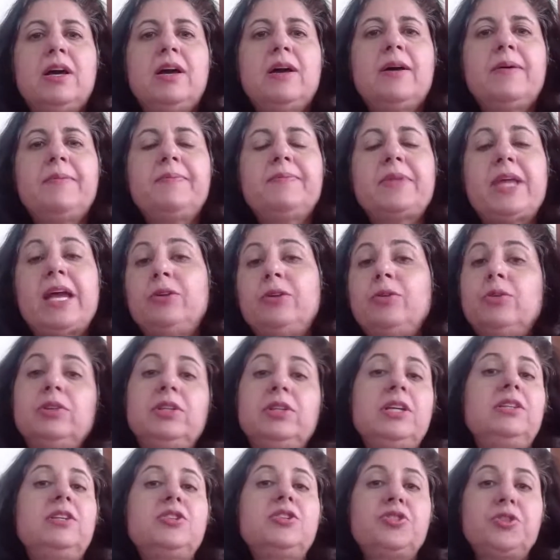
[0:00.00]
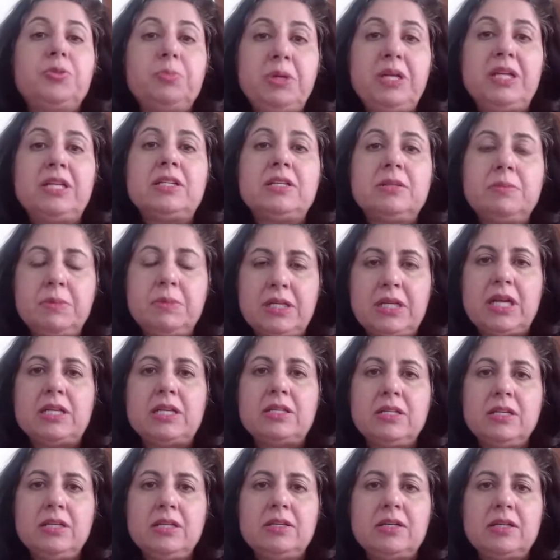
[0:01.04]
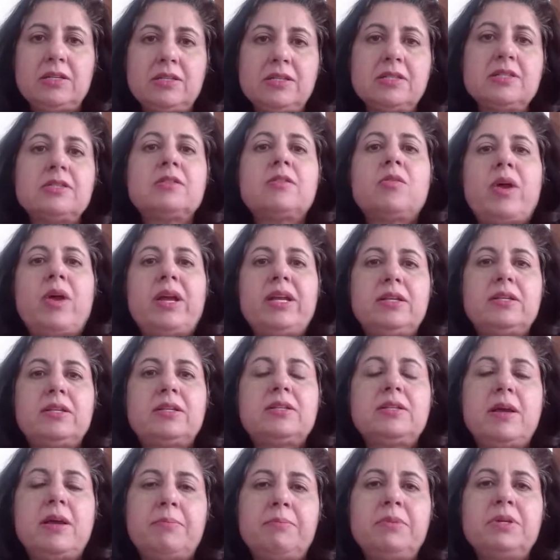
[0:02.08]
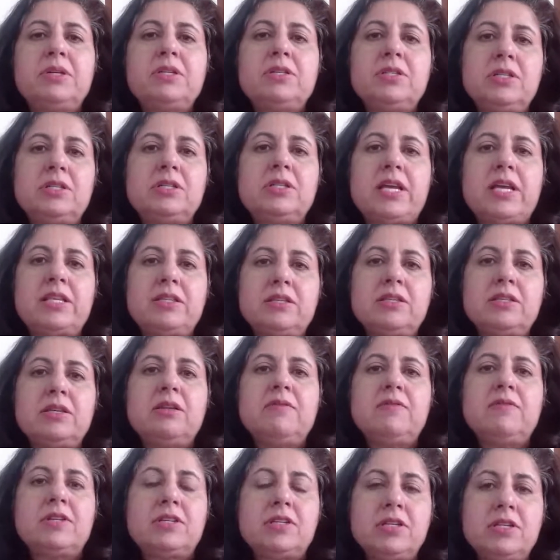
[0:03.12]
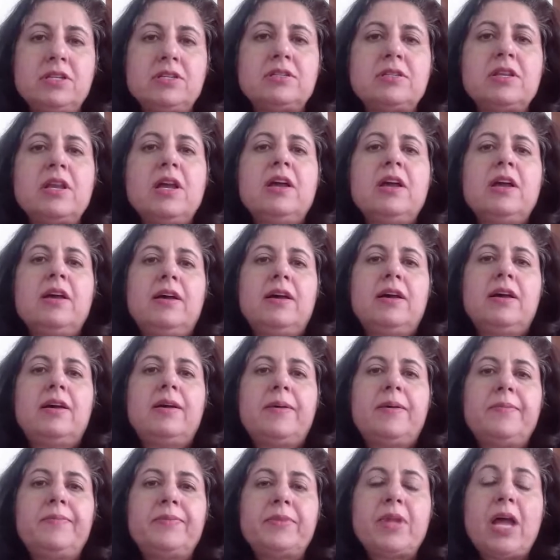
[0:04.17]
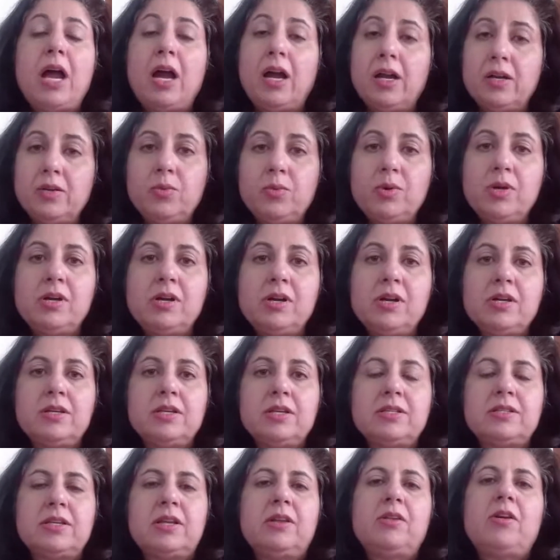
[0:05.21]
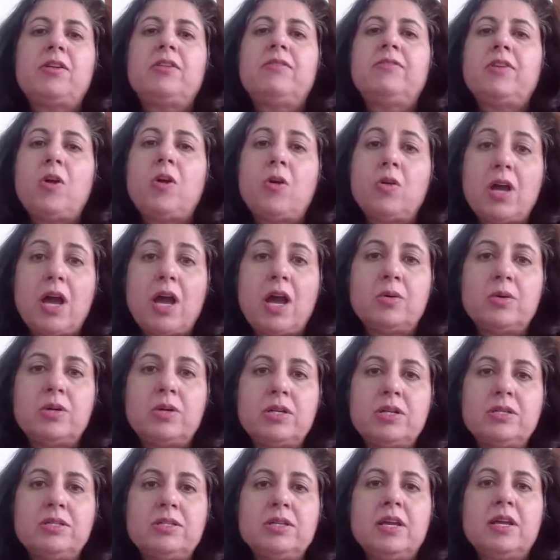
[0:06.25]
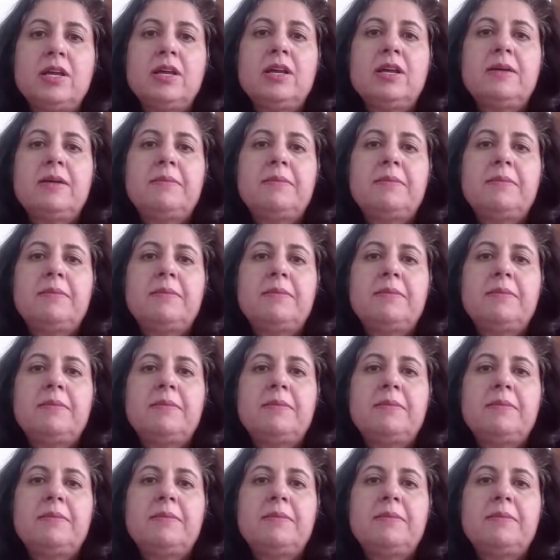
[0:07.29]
I don't think they should be intimidated. It is quite numbers intensive. It is hard work. It's a lot of long hours.